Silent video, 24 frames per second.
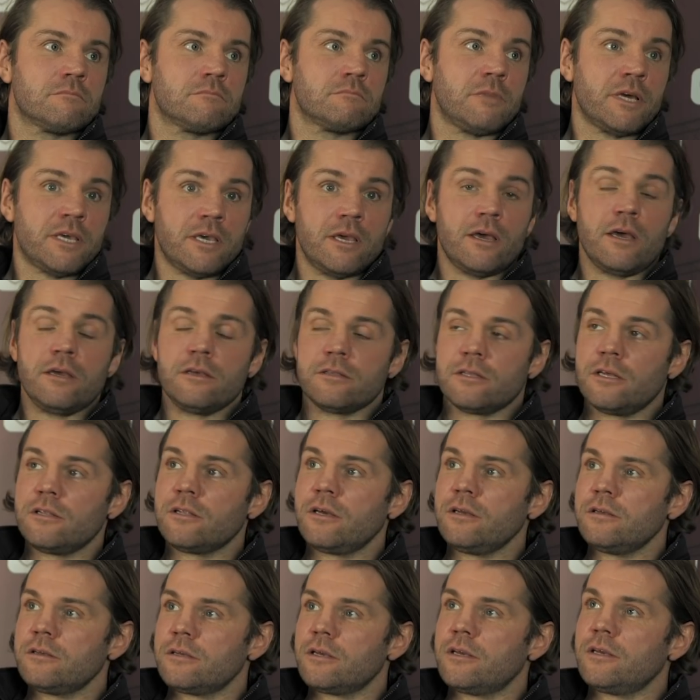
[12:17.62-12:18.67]
Mickey,
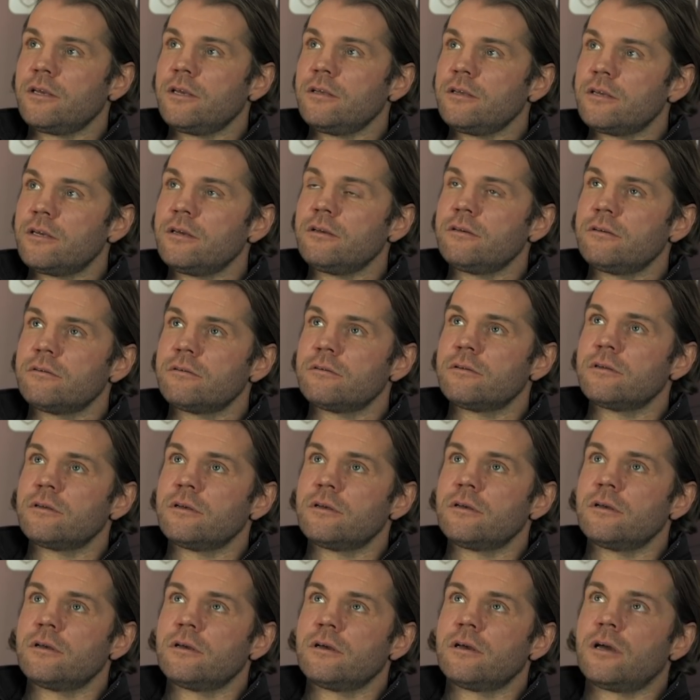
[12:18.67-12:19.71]
didn't he? Yeah.
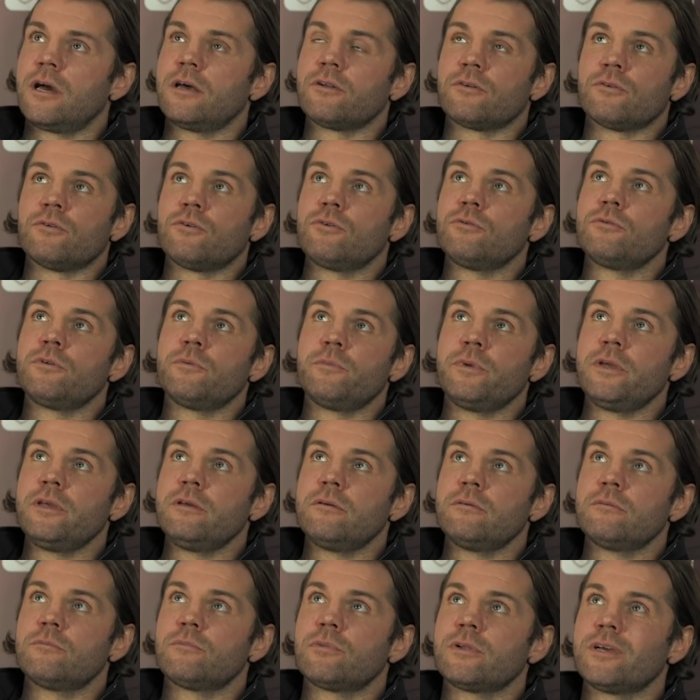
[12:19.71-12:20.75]
I don't know who he'd be
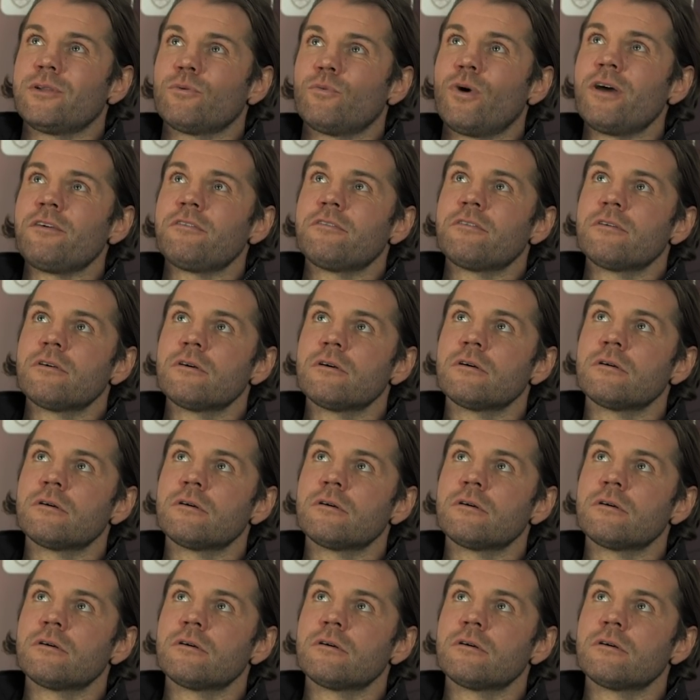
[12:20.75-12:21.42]
playing with.